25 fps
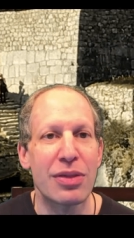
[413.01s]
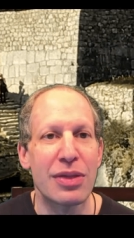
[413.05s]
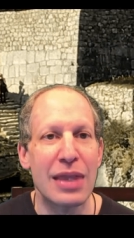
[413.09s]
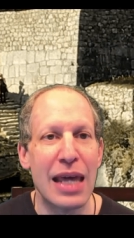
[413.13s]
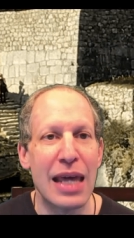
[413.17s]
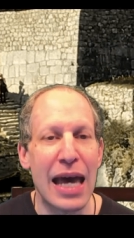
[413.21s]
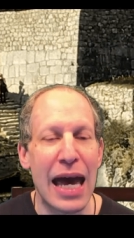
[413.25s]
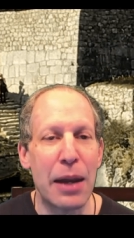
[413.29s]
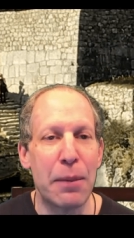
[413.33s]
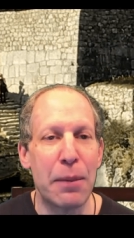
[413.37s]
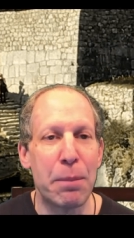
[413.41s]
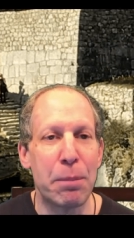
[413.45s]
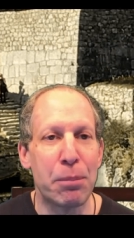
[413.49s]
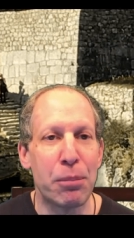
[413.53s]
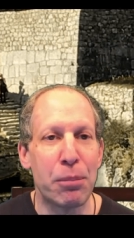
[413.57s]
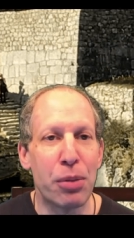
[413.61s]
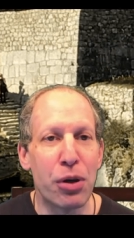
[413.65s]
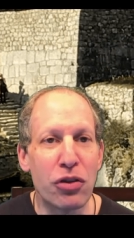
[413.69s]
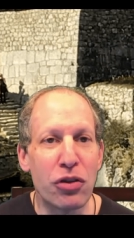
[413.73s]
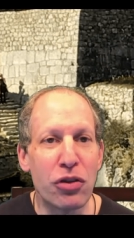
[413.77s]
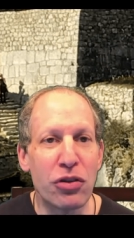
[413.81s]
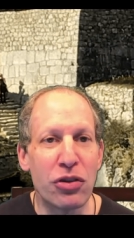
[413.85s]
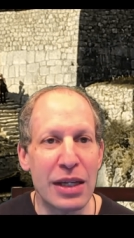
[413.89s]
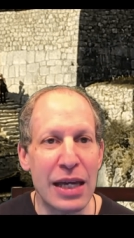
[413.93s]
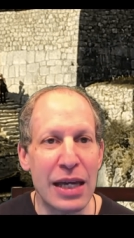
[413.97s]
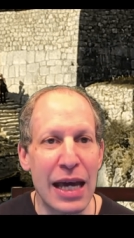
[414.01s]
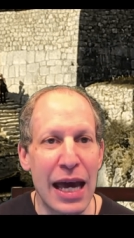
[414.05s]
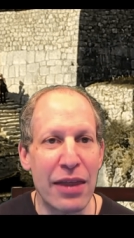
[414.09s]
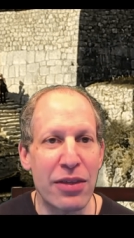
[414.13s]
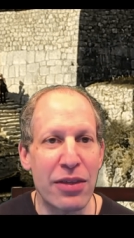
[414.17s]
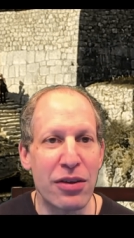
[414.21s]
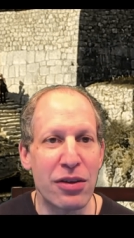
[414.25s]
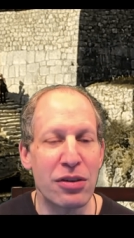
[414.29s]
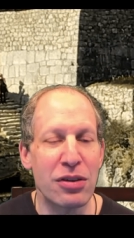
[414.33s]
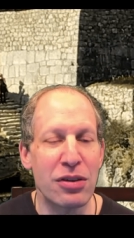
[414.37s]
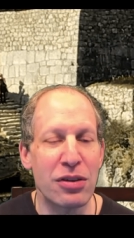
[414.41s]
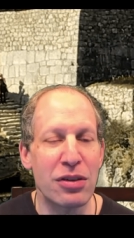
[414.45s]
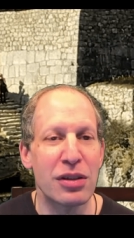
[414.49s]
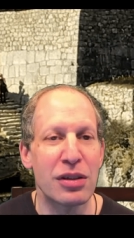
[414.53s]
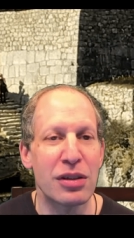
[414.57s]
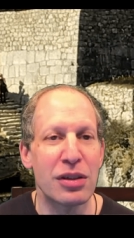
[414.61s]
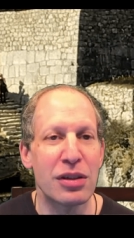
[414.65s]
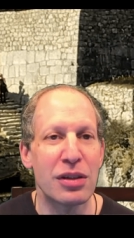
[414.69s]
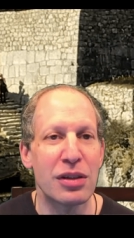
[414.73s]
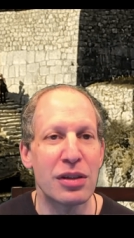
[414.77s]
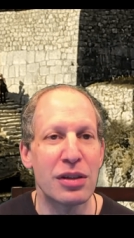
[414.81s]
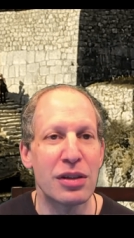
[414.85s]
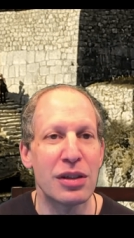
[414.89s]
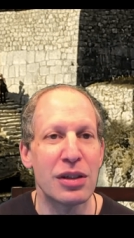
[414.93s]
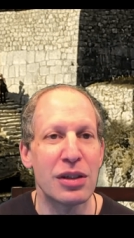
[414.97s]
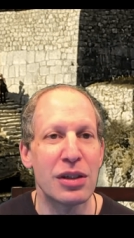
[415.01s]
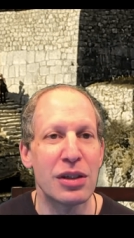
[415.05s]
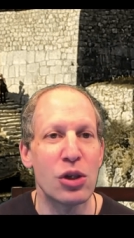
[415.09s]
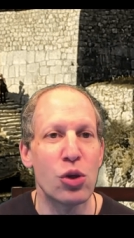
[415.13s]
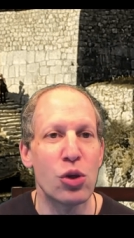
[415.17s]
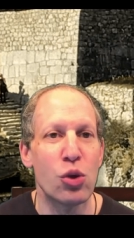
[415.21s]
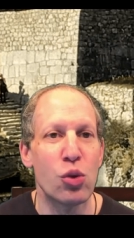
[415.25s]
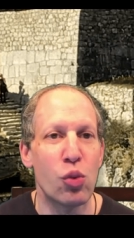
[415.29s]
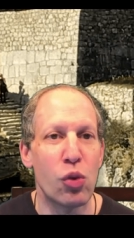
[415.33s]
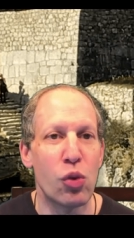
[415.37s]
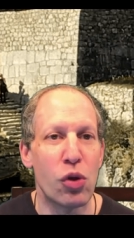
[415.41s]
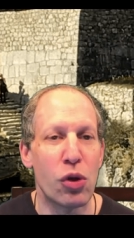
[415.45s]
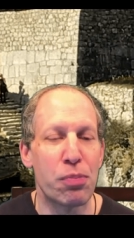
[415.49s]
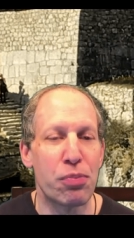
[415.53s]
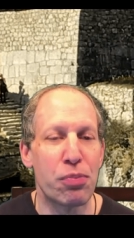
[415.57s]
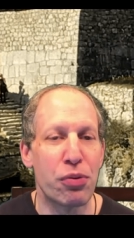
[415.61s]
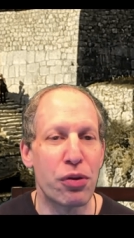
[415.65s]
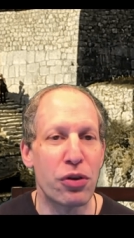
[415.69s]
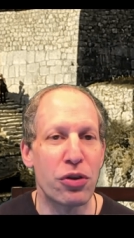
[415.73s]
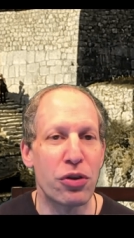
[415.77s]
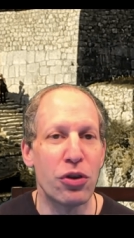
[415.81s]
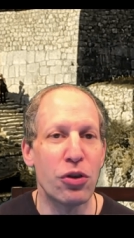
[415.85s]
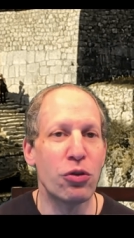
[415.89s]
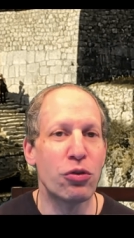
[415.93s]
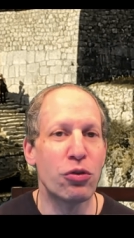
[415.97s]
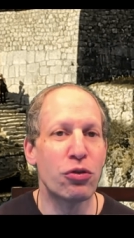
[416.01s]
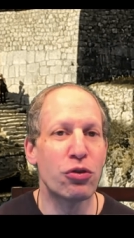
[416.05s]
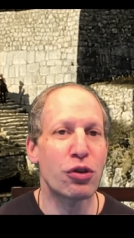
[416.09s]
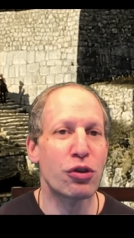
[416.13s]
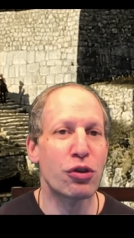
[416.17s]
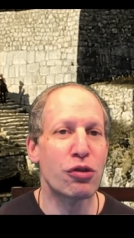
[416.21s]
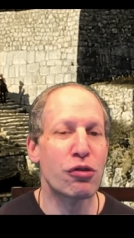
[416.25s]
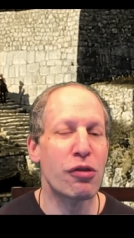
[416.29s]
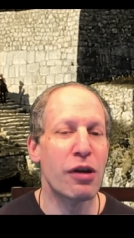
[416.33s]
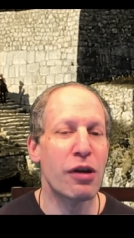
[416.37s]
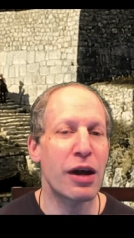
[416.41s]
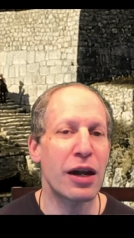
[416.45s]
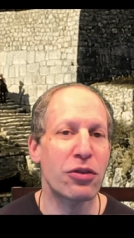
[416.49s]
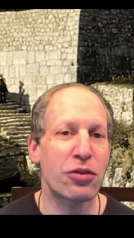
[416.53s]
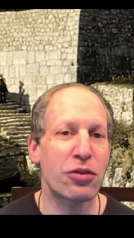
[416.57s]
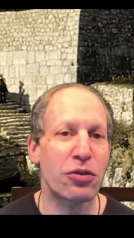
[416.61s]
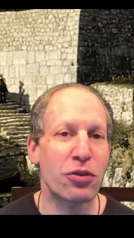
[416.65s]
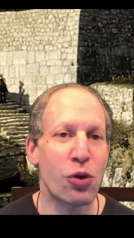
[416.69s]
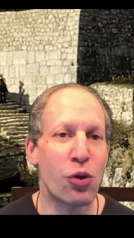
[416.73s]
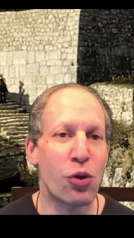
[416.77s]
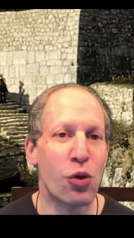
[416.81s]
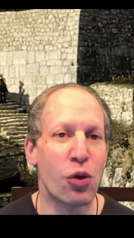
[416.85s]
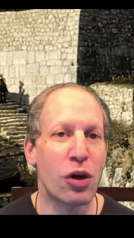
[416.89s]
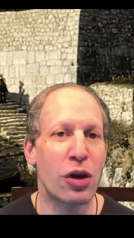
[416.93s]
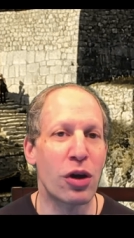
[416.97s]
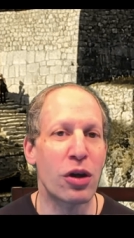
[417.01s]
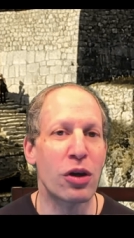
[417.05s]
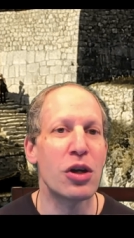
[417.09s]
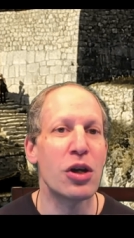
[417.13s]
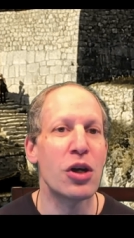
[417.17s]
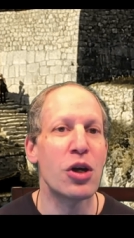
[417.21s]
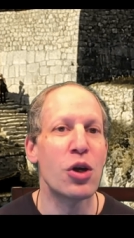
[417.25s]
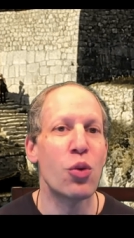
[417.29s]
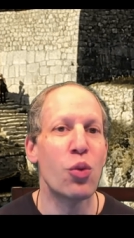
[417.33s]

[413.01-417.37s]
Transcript: that put together will produce your credit score.